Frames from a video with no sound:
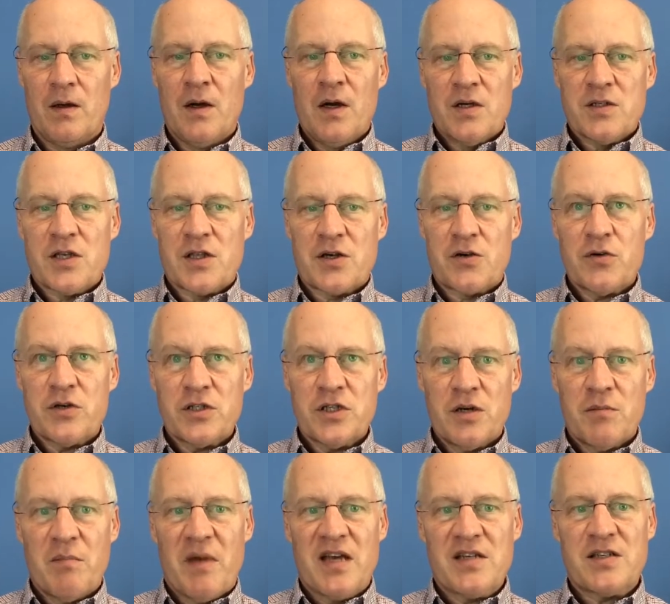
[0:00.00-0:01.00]
So the
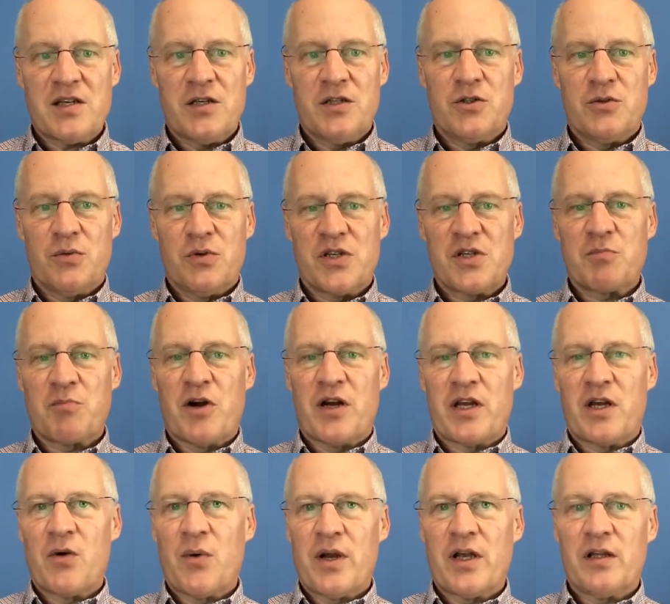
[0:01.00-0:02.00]
Christian message was spreading
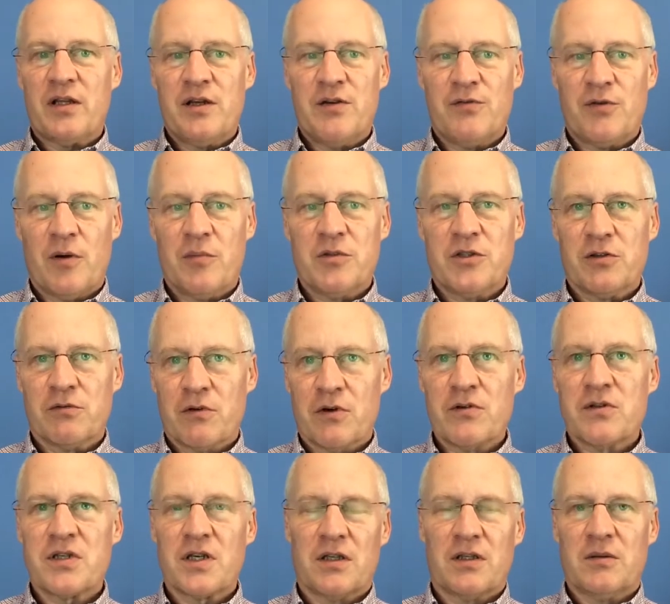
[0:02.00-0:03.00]
quickly from
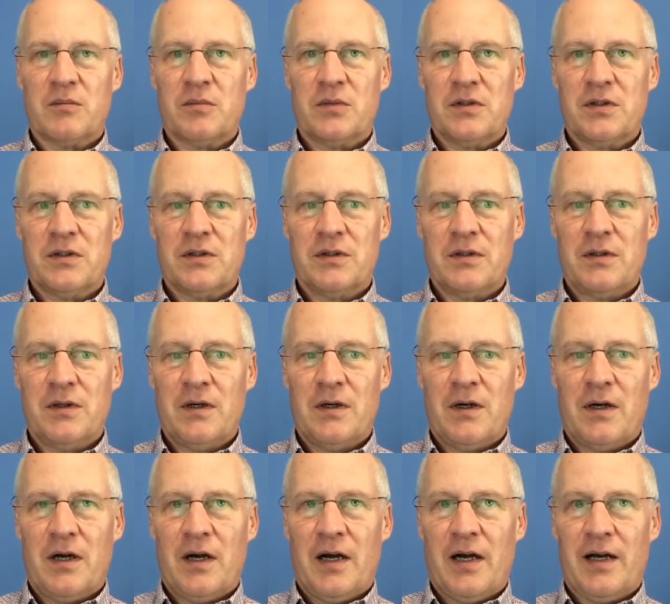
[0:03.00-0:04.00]
Jerusalem,
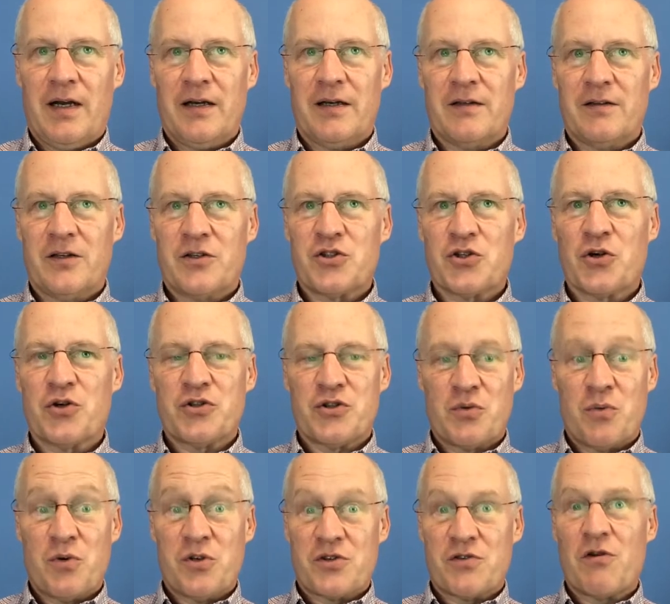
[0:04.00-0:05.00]
and the
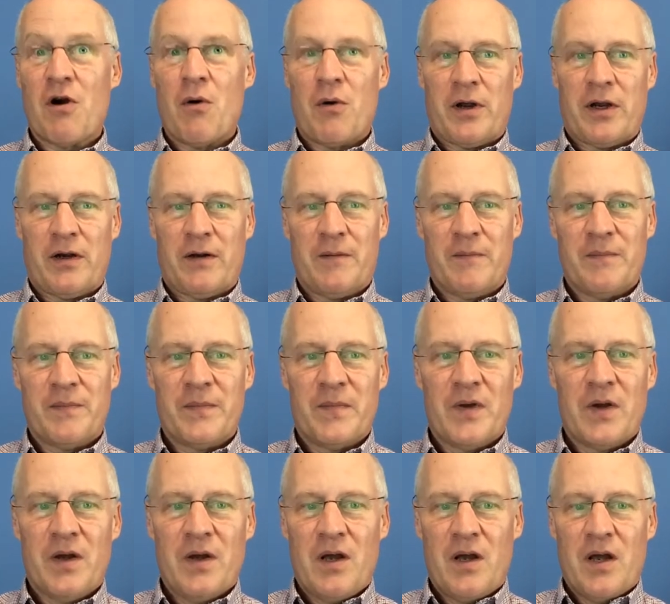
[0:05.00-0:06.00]
church was growing.
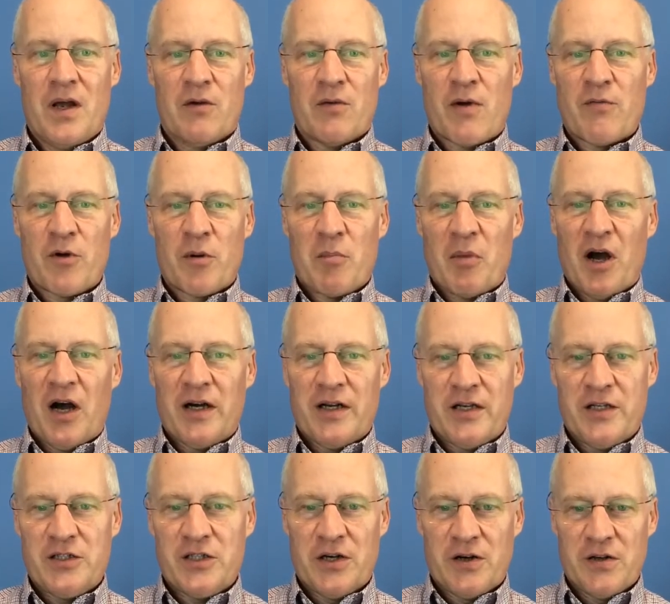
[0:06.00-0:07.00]
Reverend Bonnie
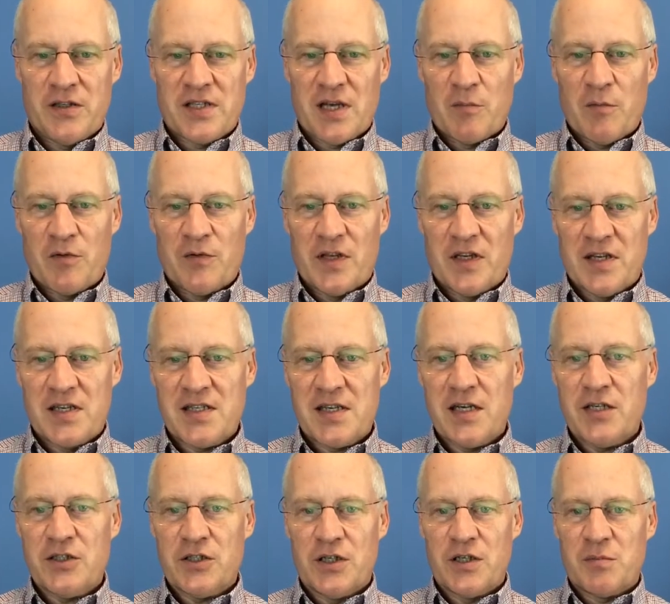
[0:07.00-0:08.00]
shared some of the
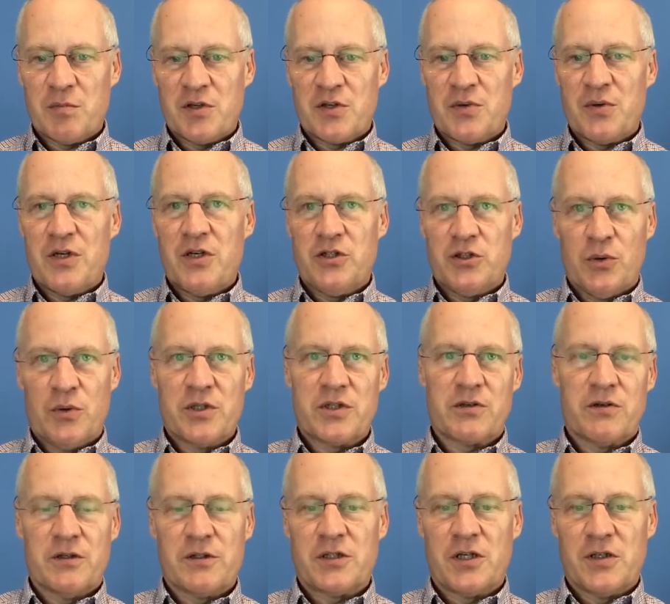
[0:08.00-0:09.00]
distinctions between Jewish
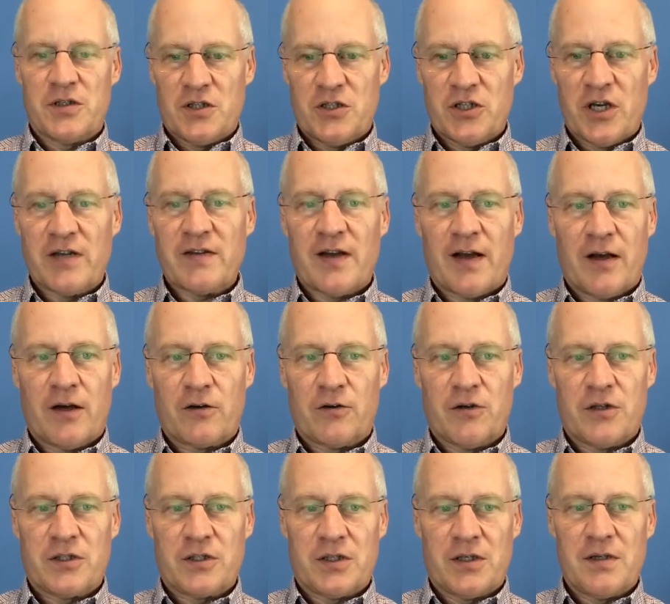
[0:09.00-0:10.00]
Christians and Gentile
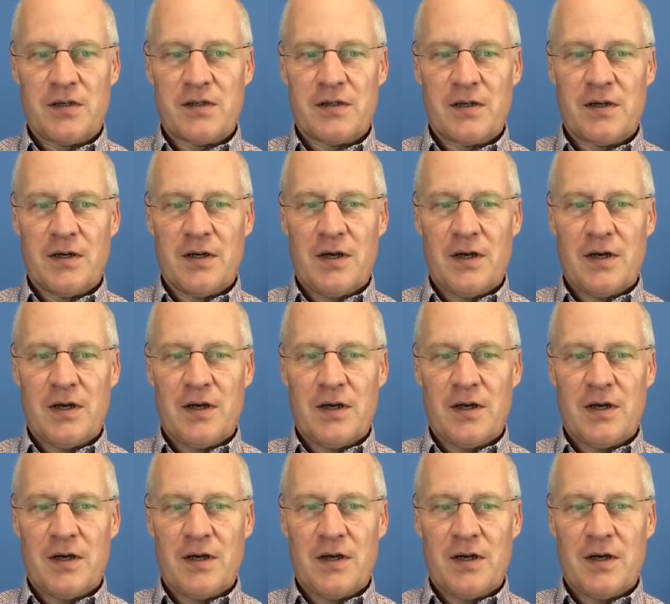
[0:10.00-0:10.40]
Christians.